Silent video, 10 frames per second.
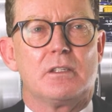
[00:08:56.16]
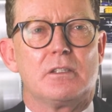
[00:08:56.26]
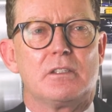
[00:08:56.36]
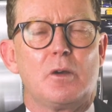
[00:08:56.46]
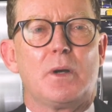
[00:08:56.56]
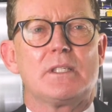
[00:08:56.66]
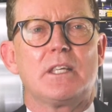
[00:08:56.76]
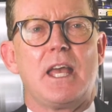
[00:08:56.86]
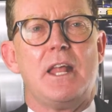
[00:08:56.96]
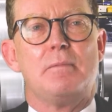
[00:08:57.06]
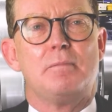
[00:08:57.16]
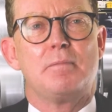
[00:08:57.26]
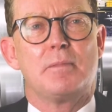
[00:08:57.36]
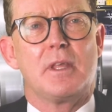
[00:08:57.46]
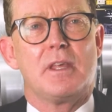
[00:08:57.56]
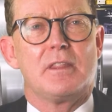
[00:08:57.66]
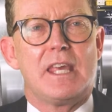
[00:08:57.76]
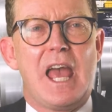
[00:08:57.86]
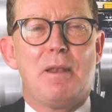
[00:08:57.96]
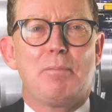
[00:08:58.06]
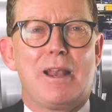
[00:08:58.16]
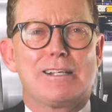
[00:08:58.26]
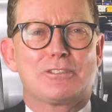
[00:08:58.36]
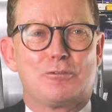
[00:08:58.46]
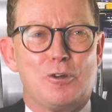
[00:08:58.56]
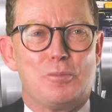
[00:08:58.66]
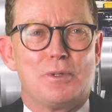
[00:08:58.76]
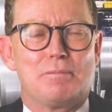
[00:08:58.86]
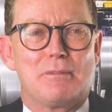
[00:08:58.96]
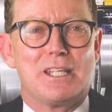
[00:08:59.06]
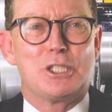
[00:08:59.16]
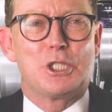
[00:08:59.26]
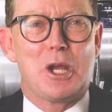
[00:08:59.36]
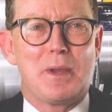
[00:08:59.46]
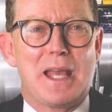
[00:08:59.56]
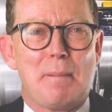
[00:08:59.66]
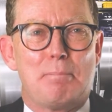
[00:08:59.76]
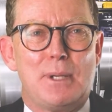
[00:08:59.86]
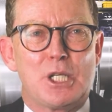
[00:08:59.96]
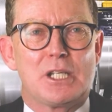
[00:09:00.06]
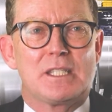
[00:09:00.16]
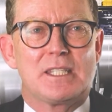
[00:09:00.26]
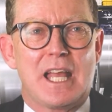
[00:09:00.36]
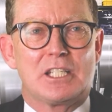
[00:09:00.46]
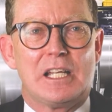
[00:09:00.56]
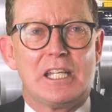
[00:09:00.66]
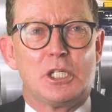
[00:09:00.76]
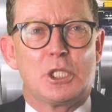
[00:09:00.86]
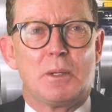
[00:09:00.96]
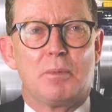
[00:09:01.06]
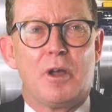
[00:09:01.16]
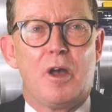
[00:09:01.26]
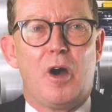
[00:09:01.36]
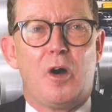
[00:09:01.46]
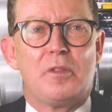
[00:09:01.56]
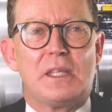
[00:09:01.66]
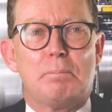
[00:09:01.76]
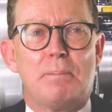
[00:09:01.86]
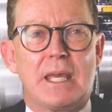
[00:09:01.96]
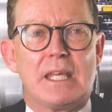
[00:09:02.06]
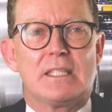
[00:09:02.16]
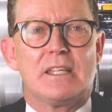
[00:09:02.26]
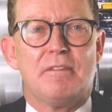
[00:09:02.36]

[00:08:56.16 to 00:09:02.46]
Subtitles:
So once again, the N+ Group is showing ambitious sector leadership on the biggest